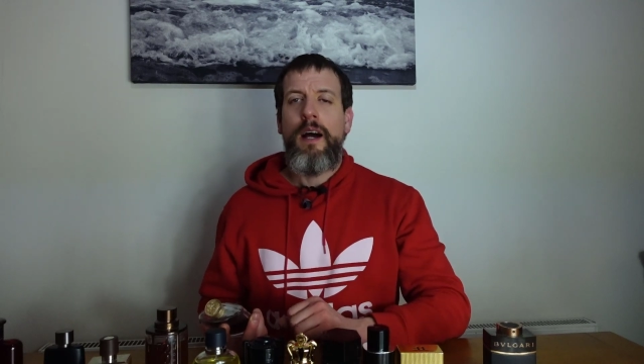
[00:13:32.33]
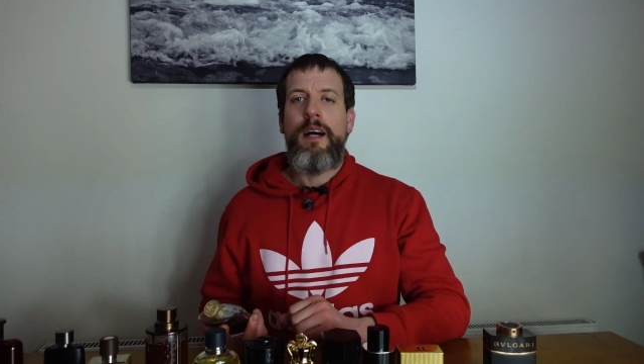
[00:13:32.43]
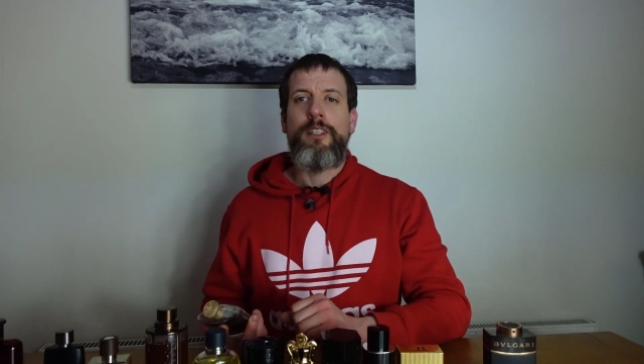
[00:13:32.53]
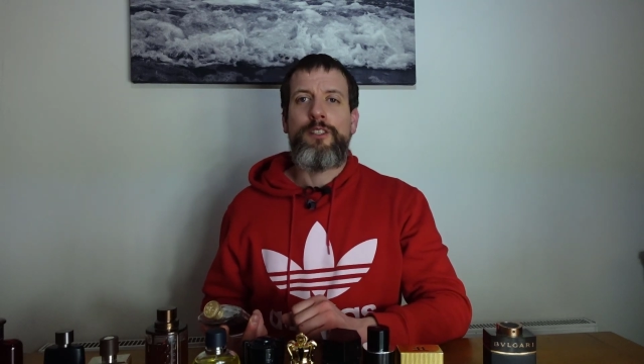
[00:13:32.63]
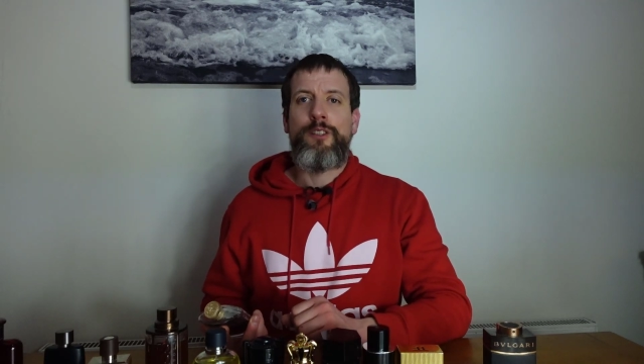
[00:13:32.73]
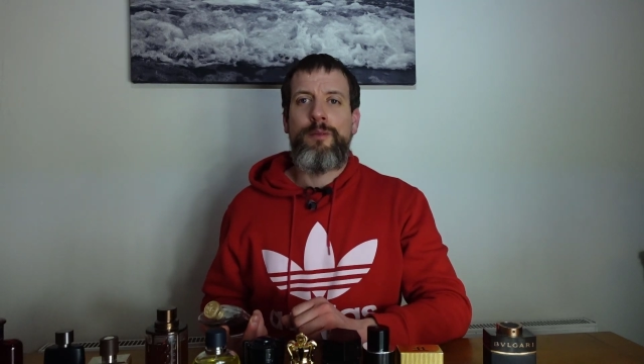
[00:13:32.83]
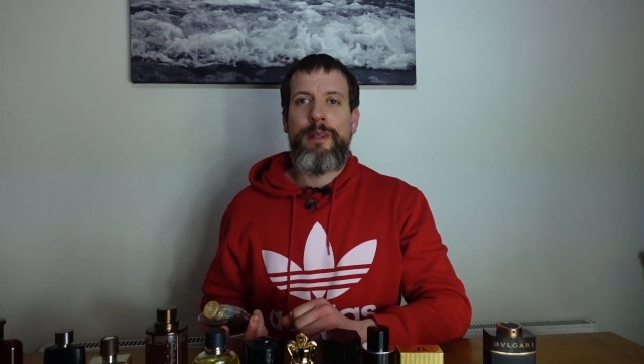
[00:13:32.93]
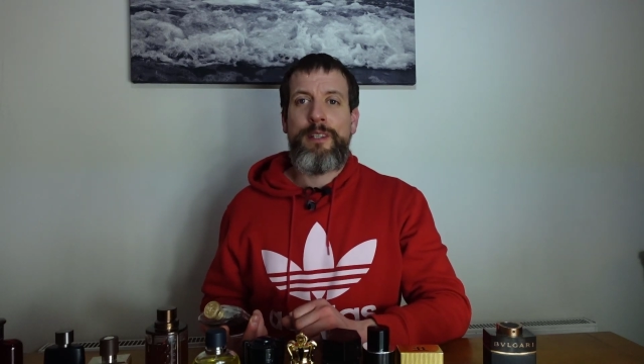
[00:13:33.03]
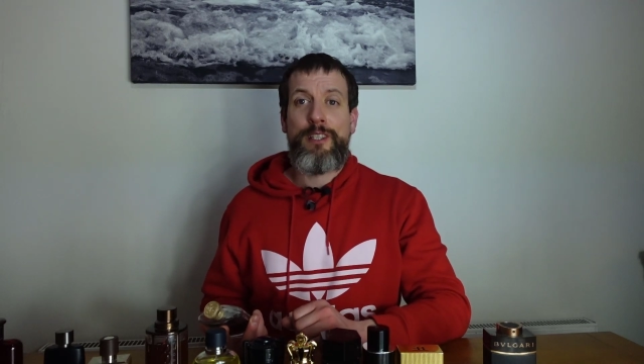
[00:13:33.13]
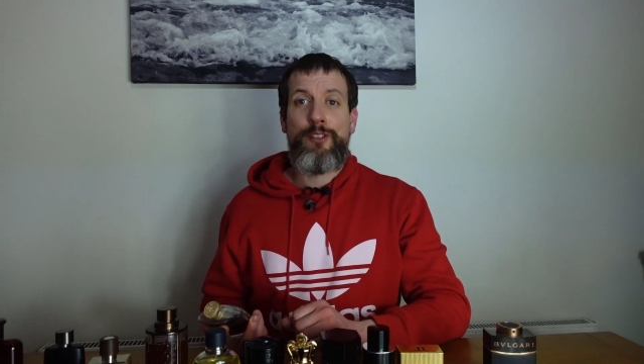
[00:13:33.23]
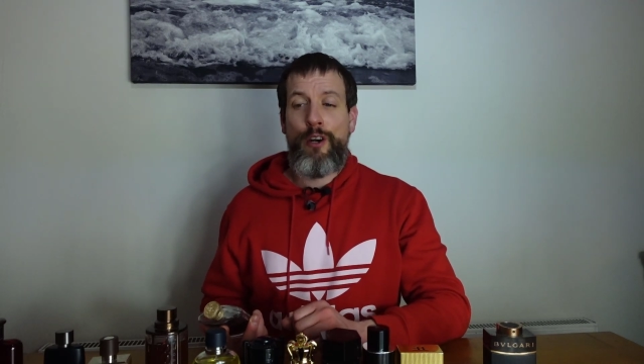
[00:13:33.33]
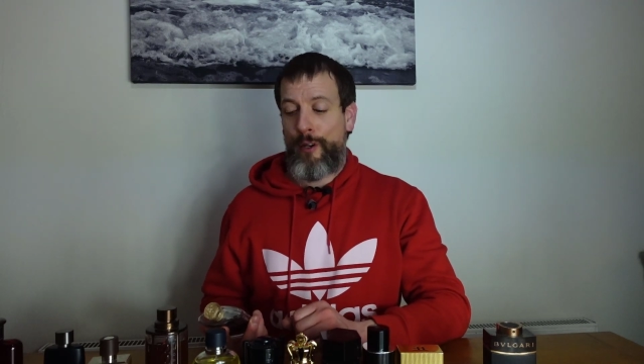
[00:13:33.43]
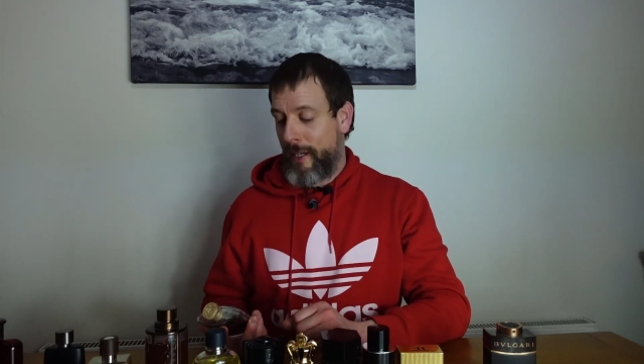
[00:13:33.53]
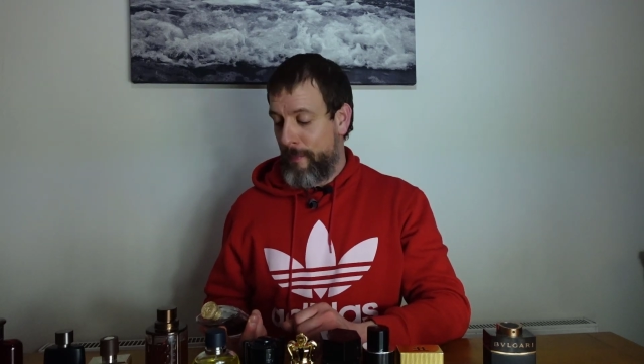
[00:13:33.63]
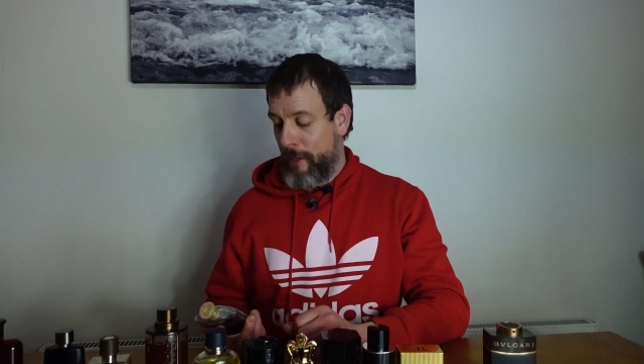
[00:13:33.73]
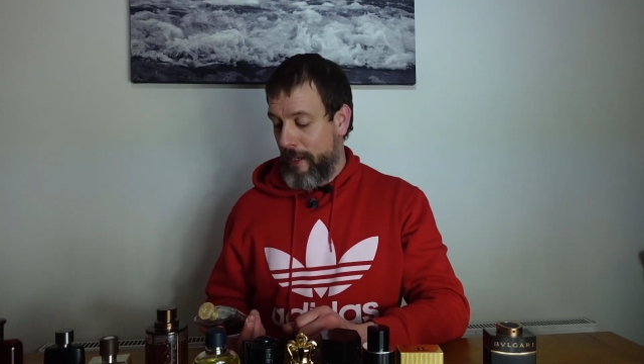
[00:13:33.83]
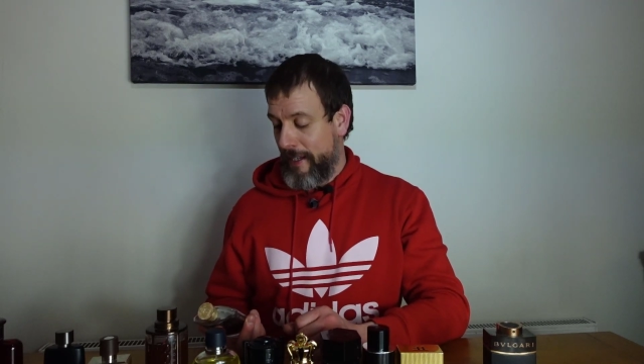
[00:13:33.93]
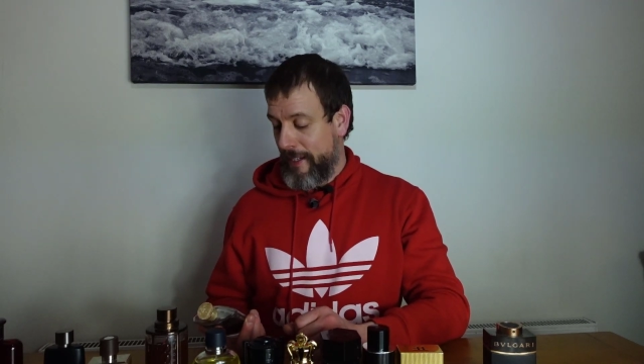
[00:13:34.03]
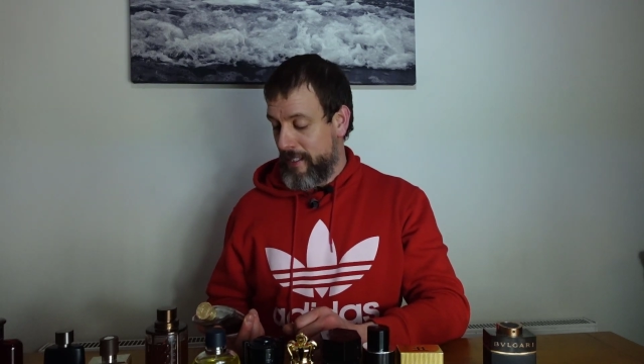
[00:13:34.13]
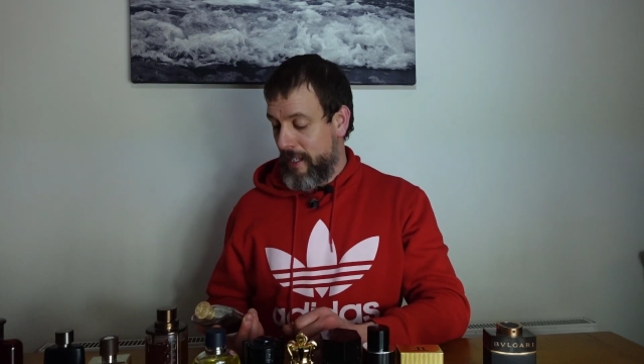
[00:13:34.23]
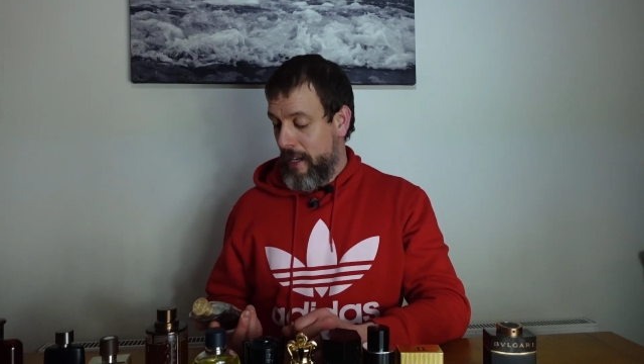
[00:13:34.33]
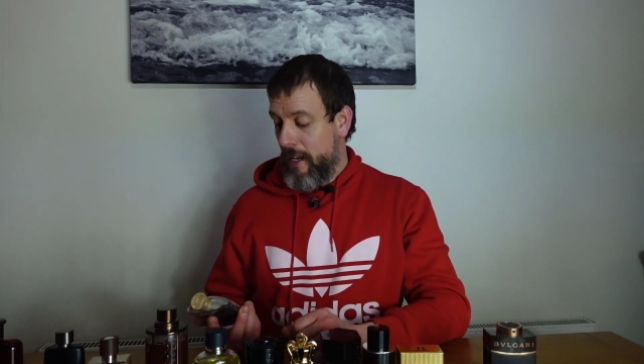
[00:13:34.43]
It shouldn't be this croaky, but is